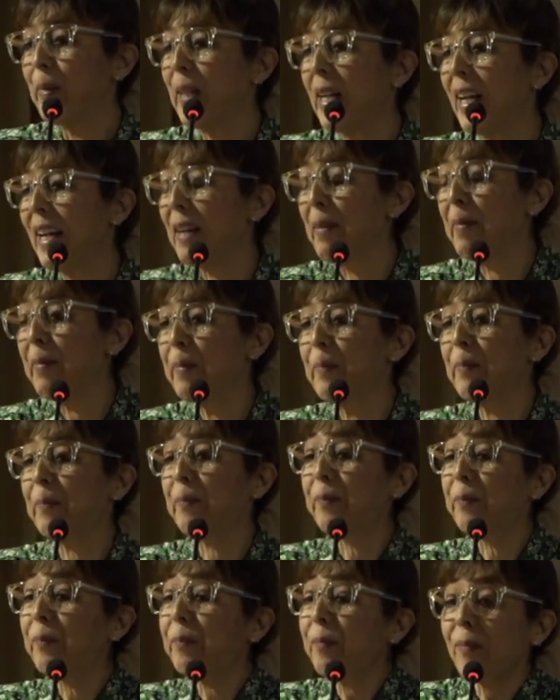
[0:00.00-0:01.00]
Um,
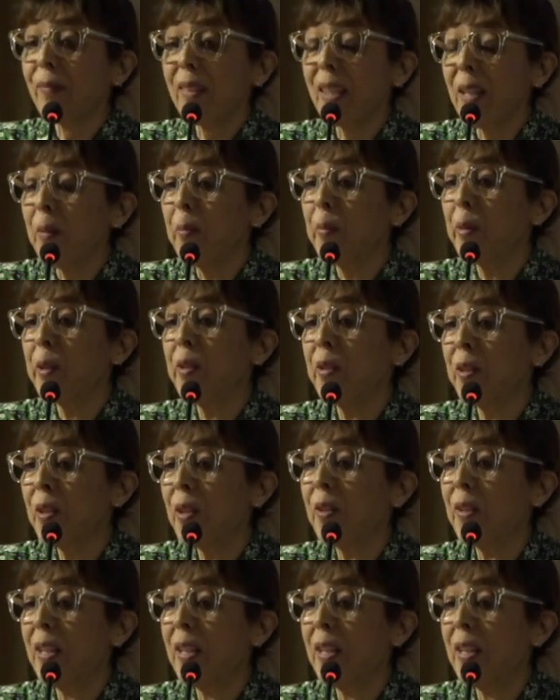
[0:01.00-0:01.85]
but you know,